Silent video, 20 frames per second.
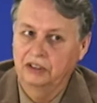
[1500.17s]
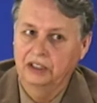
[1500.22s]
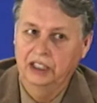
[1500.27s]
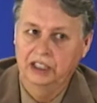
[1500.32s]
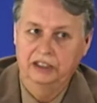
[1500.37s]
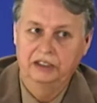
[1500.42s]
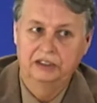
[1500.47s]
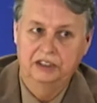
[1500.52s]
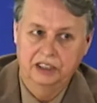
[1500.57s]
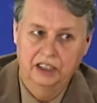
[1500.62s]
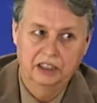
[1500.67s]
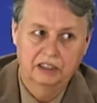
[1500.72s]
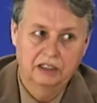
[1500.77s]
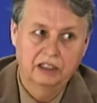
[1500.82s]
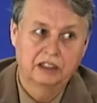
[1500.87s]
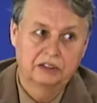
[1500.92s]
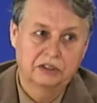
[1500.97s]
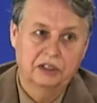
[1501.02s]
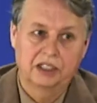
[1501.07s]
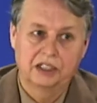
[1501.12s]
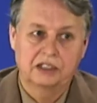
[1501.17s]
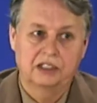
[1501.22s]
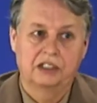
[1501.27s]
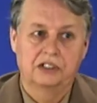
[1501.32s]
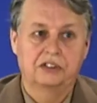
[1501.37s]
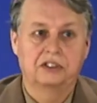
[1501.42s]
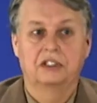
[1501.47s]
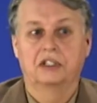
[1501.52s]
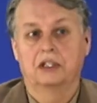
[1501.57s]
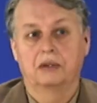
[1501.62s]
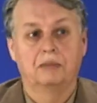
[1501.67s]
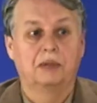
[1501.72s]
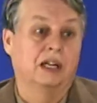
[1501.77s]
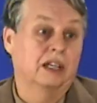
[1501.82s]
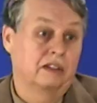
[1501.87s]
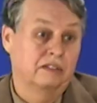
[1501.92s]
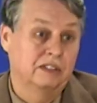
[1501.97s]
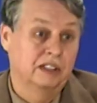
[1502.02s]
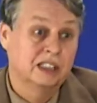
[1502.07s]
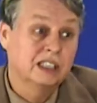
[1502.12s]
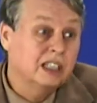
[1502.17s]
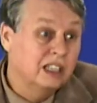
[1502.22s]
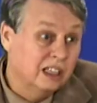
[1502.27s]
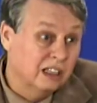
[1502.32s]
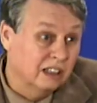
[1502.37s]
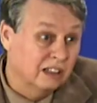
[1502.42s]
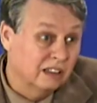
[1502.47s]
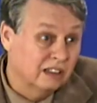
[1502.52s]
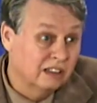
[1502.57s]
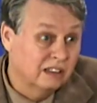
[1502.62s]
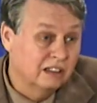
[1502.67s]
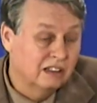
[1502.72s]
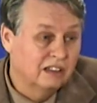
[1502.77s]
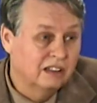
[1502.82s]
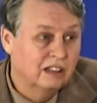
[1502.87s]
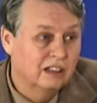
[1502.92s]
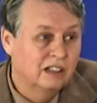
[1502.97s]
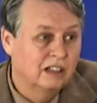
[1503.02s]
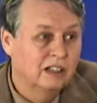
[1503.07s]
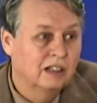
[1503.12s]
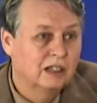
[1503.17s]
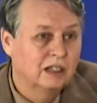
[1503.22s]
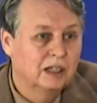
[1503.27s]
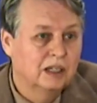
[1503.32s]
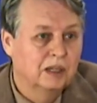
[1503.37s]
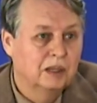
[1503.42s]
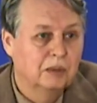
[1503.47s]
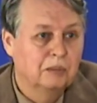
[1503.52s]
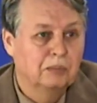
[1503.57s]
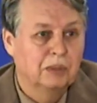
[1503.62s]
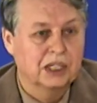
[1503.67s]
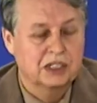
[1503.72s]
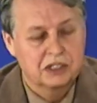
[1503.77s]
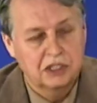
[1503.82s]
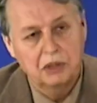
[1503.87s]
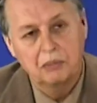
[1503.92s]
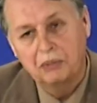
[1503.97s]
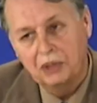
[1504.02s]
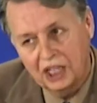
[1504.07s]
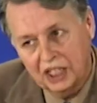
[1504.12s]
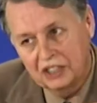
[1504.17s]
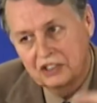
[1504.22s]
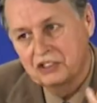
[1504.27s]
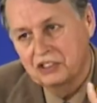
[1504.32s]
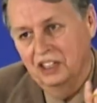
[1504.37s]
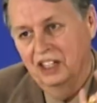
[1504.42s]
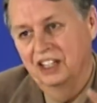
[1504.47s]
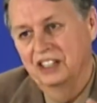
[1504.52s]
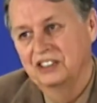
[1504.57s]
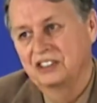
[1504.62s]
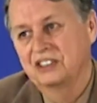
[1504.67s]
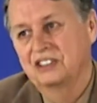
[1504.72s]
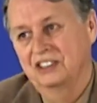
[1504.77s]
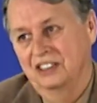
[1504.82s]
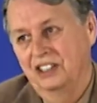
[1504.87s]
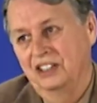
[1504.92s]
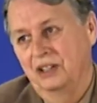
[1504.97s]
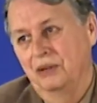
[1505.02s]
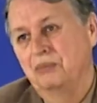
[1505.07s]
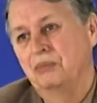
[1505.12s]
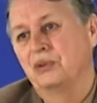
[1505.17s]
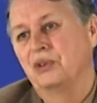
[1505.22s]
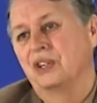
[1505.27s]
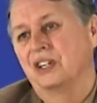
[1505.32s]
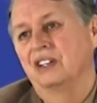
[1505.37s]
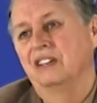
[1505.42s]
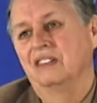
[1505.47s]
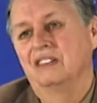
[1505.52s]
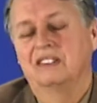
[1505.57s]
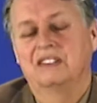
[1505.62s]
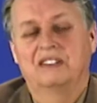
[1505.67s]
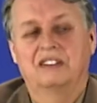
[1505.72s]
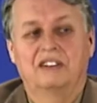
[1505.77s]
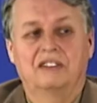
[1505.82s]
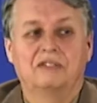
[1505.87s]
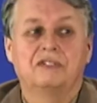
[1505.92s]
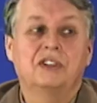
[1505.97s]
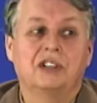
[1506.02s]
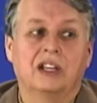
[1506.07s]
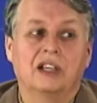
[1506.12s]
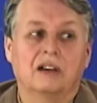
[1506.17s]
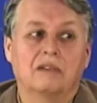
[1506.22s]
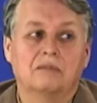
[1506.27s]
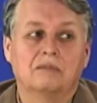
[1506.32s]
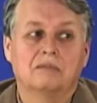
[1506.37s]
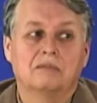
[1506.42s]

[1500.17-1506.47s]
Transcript: later did a translation of the Bhagavad Gita. but it's the Upanishads that are important for him.